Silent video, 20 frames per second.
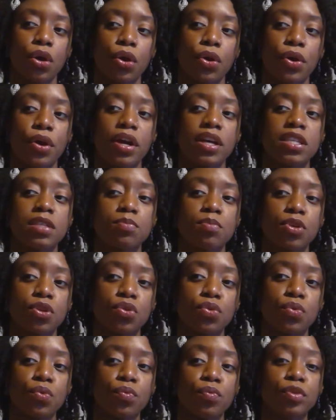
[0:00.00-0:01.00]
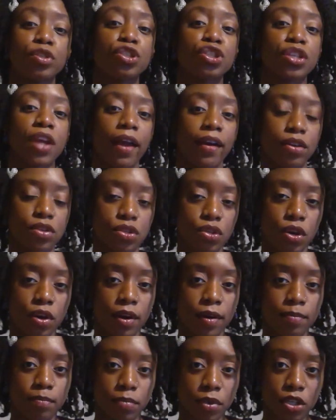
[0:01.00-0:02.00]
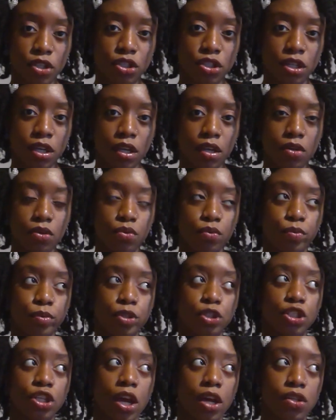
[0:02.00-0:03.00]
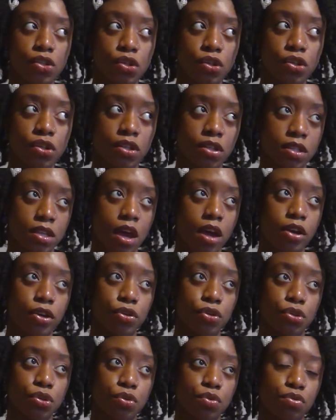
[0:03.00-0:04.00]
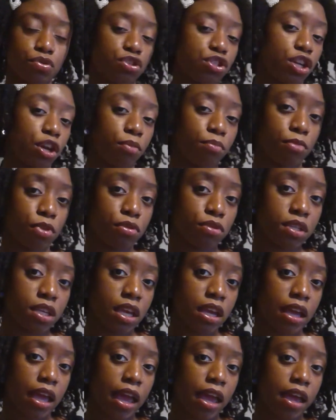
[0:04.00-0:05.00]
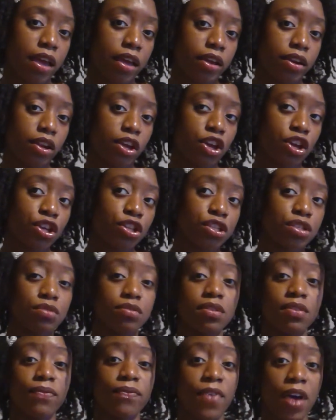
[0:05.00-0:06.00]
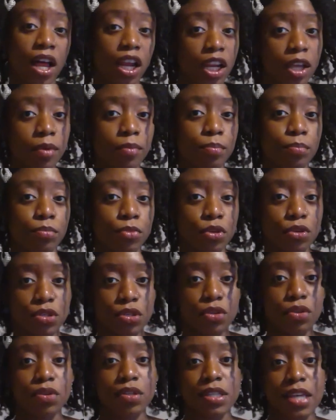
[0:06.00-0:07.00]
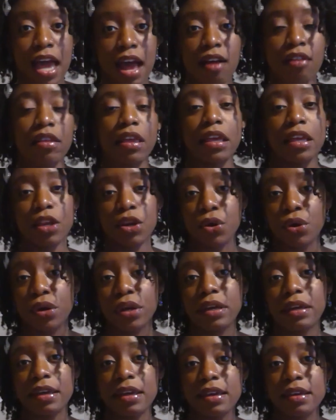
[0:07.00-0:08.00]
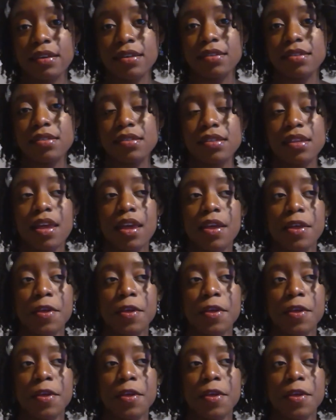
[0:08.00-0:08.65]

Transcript: her husband who rejects her ambition, who rejects her desire to share music and to develop musical talent in her kids,